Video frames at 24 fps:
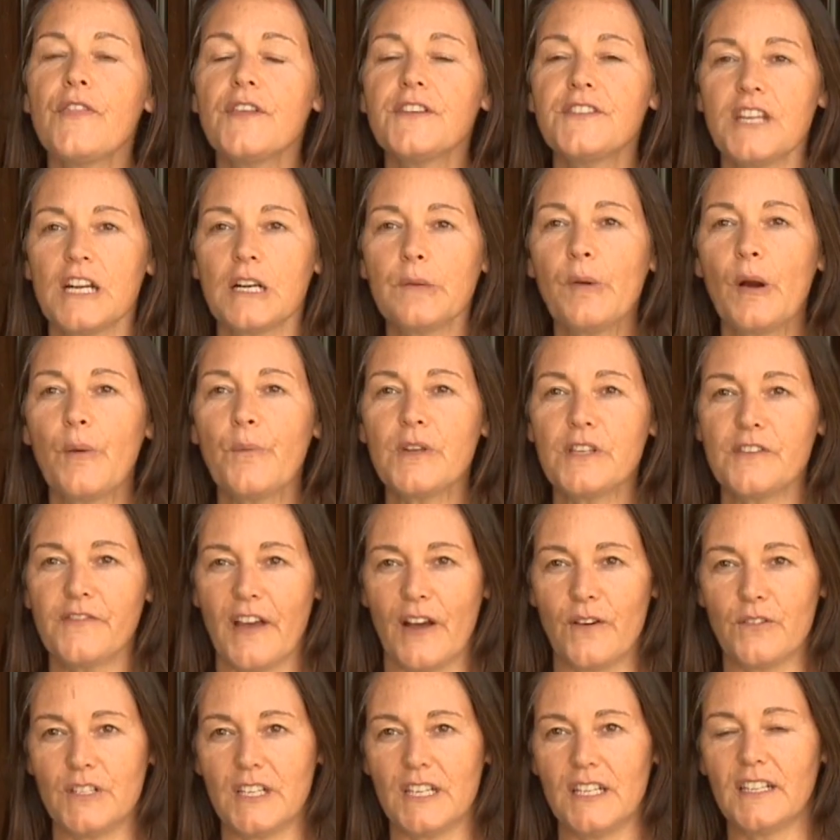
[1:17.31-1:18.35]
The Gentle Barn was
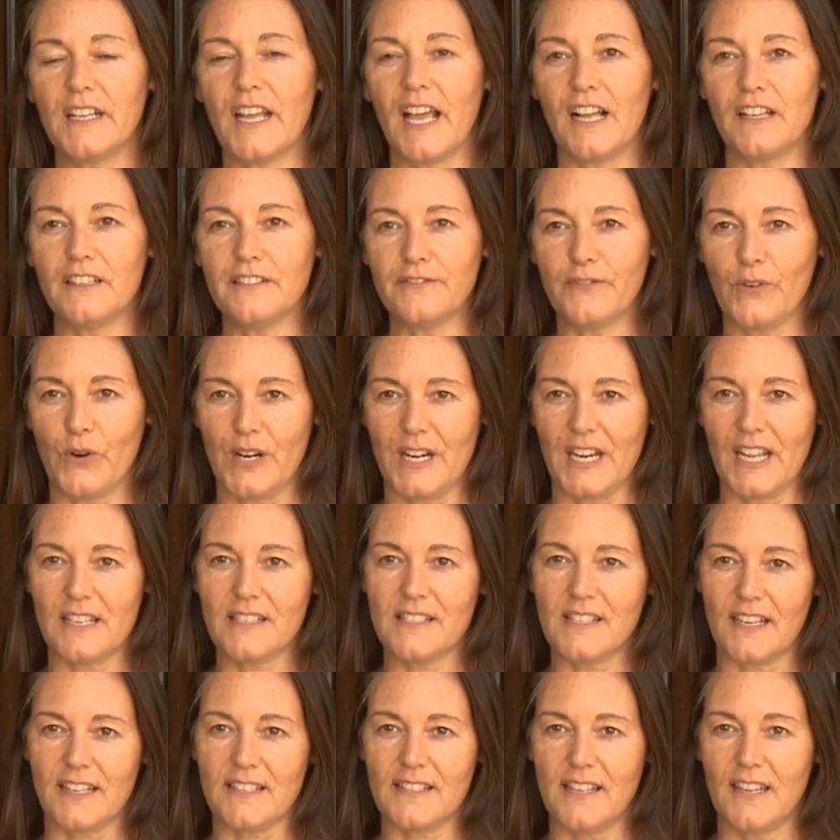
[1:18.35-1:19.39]
founded in California
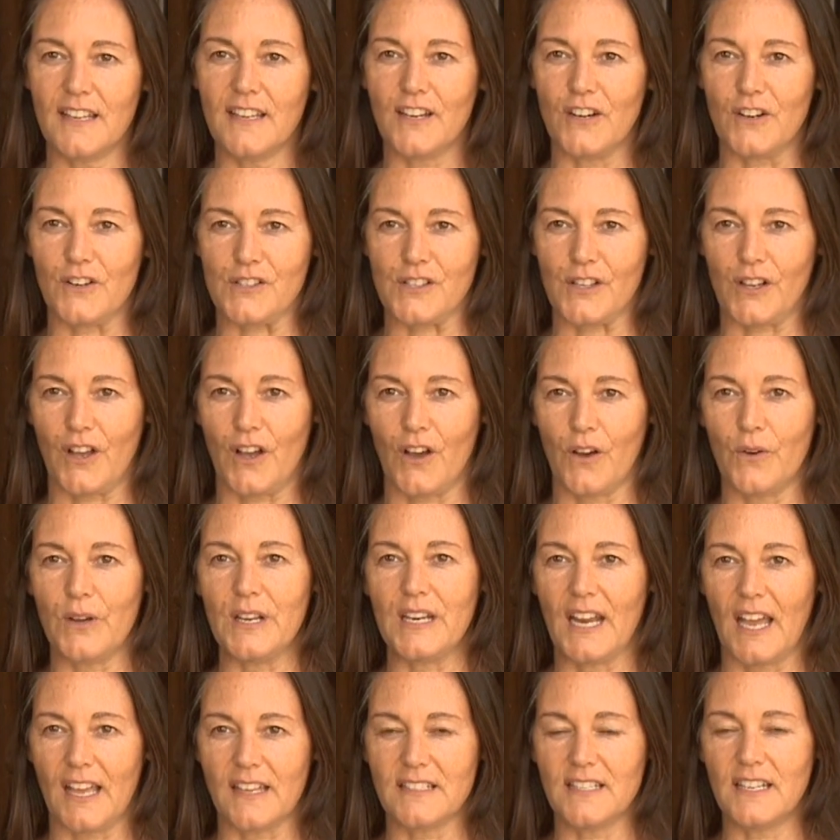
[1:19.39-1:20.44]
sixteen years ago
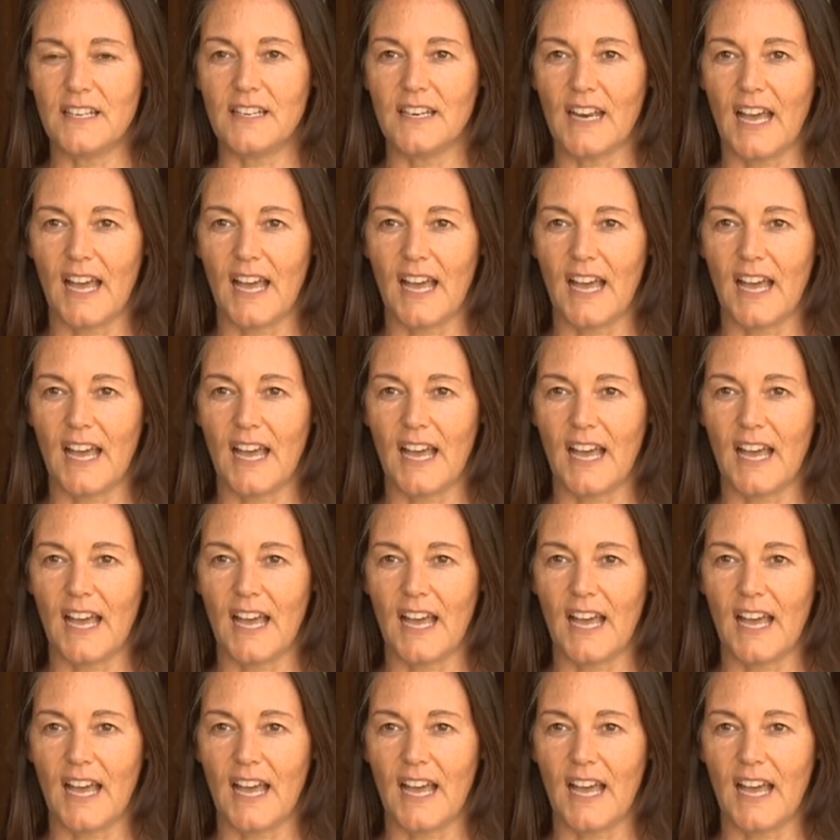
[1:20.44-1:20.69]
in nineteen